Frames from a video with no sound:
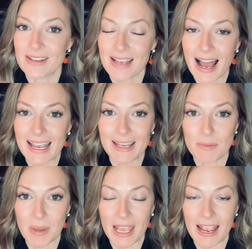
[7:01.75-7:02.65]
as I can
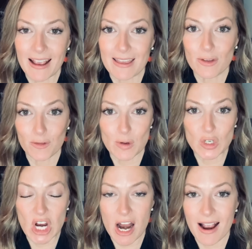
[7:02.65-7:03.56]
be in the
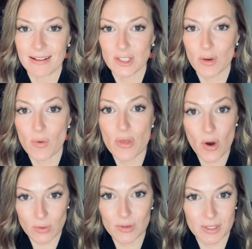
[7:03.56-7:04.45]
future. And so
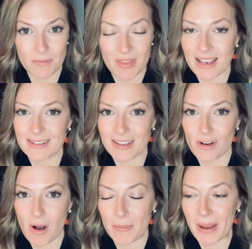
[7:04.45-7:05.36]
those are some things that are
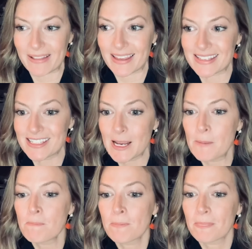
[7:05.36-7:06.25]
on my list.
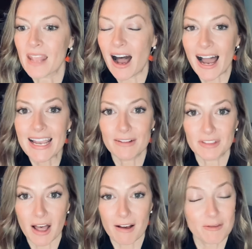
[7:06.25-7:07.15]
I have
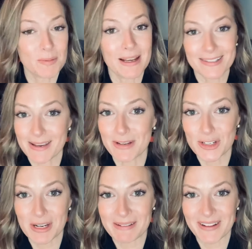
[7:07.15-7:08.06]
loved, because I
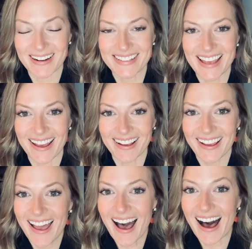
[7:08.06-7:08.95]
mentioned I'm not a tech,
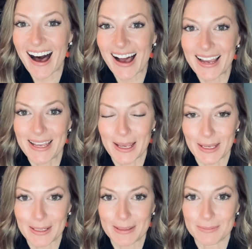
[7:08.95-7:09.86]
I
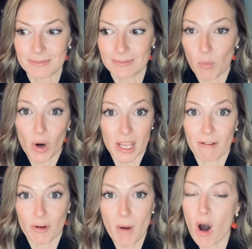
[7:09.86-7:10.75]
am working
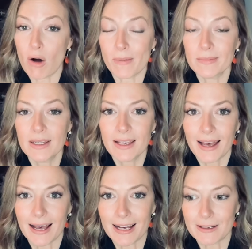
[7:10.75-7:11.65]
from home,
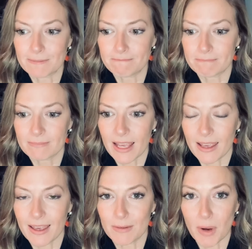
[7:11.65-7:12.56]
um,
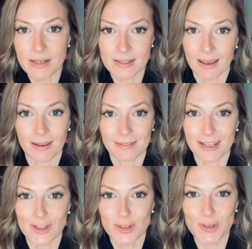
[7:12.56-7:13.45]
and my son
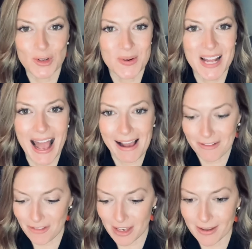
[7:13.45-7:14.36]
is two and a half
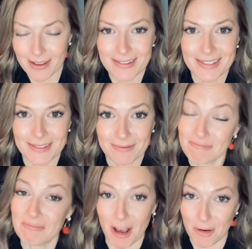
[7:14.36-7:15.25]
and he's
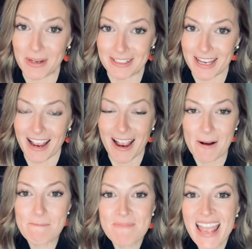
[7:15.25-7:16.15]
not going to
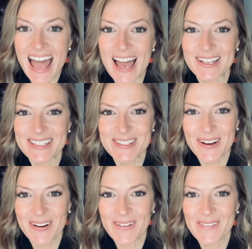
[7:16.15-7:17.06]
daycare. And
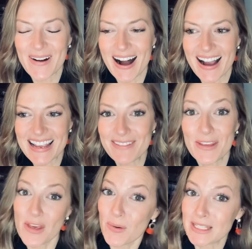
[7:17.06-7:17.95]
so even
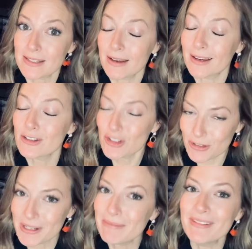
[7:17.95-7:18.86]
though it's
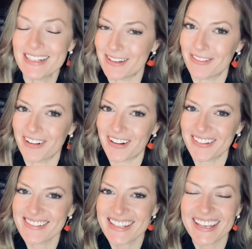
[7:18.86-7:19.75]
extremely
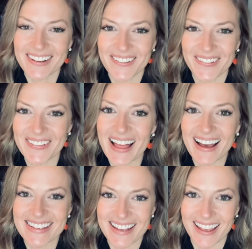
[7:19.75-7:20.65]
difficult to get a whole
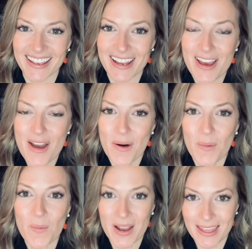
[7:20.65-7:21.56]
lot done
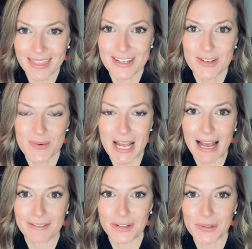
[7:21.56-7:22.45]
with a two and a
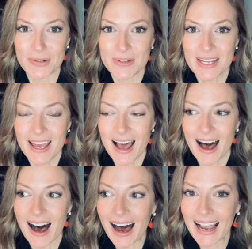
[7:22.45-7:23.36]
half year old,
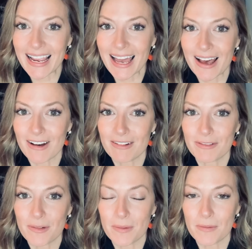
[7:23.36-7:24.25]
I have
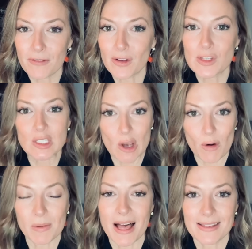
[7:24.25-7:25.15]
felt so
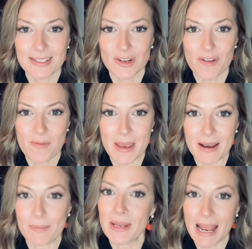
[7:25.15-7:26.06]
blessed to have been,
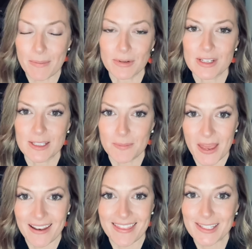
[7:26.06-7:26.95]
been able to
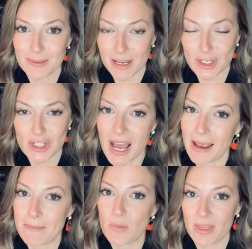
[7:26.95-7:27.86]
spend this much
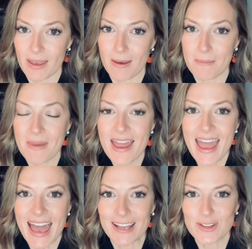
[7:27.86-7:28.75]
time with him.
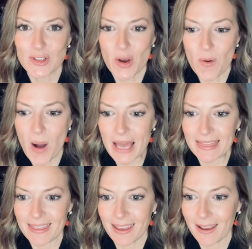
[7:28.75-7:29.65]
And so I
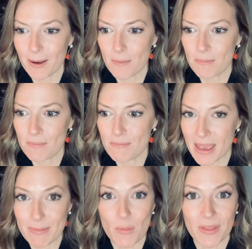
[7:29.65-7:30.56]
think
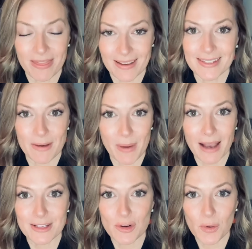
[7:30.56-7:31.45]
maybe when things get
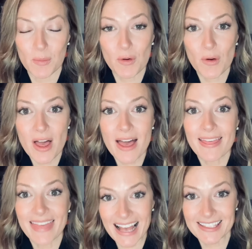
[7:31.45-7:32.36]
back to normal,
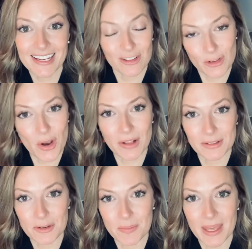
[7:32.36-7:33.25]
that's going to look a
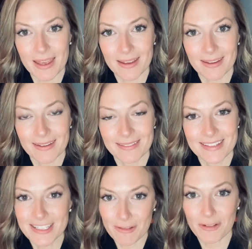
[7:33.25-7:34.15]
little bit
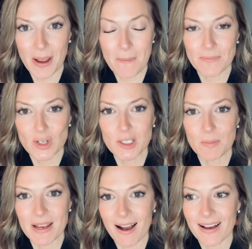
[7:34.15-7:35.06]
different, just
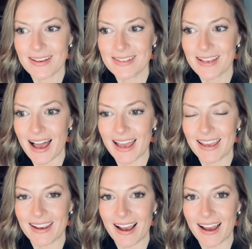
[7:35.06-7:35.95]
because
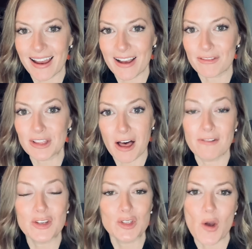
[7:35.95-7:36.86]
I, I have
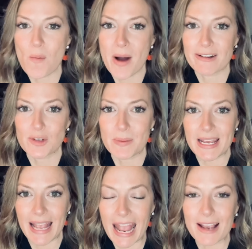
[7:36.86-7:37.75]
loved so much
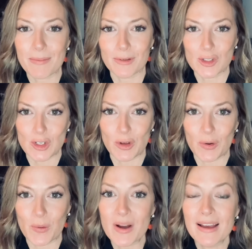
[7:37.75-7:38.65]
being able to